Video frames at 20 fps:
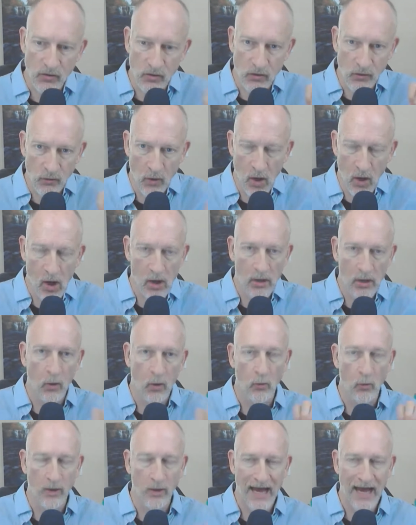strong
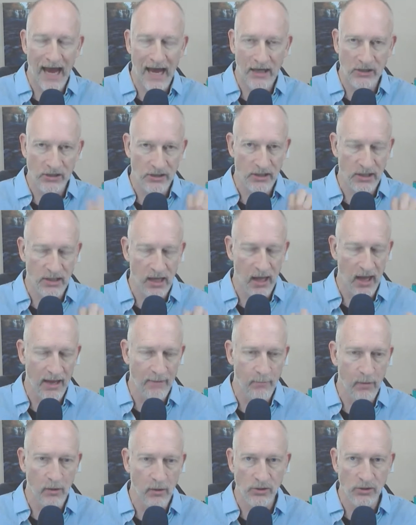reaction,
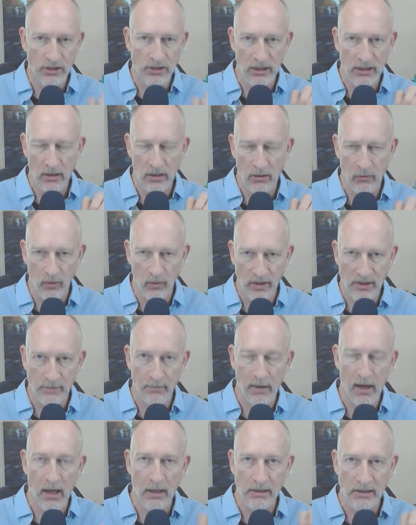emotion,
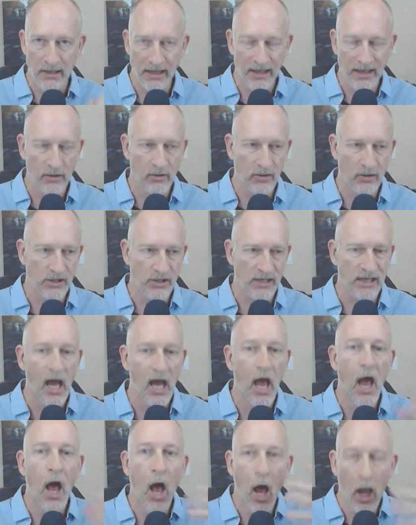response, energy,
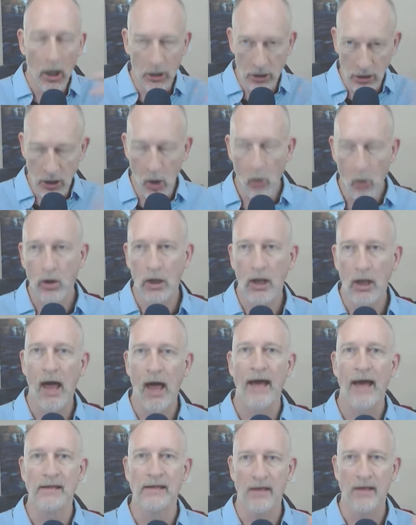
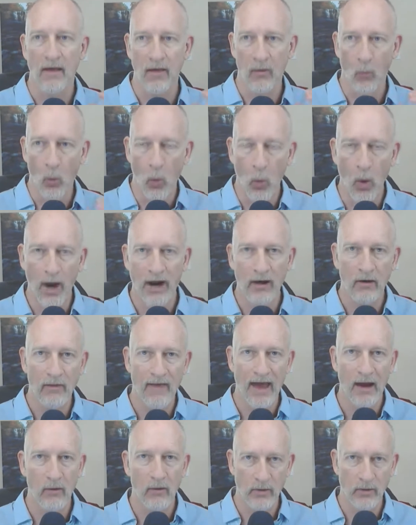localize where
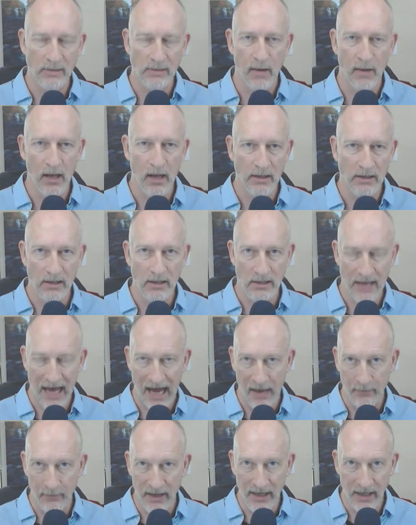that response is
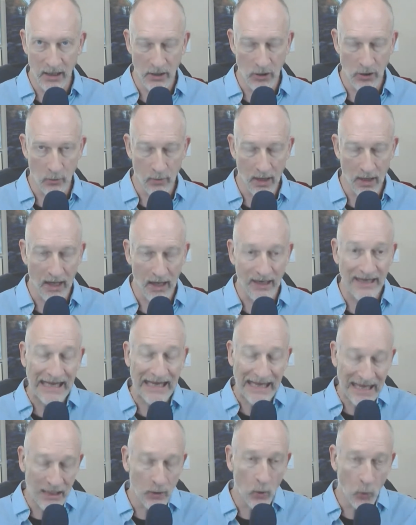happening in your body.
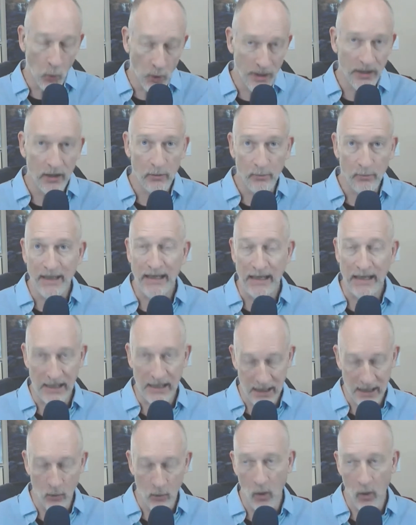It will be
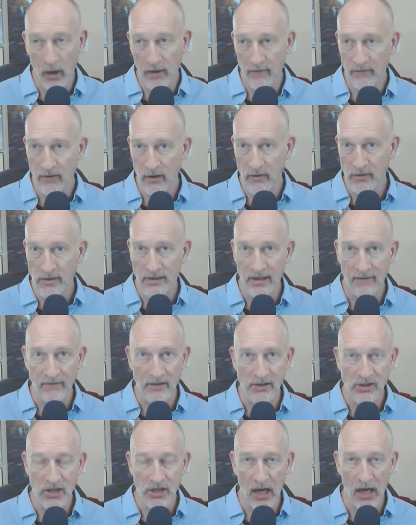in one of those
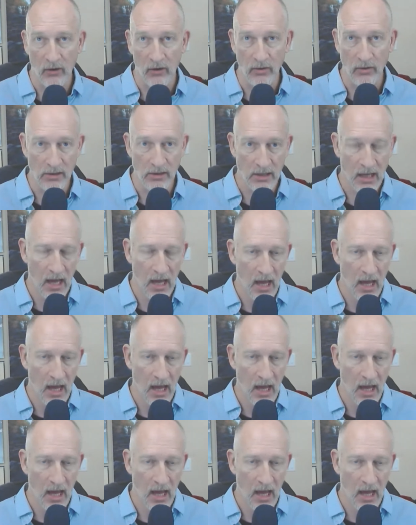7 chakras,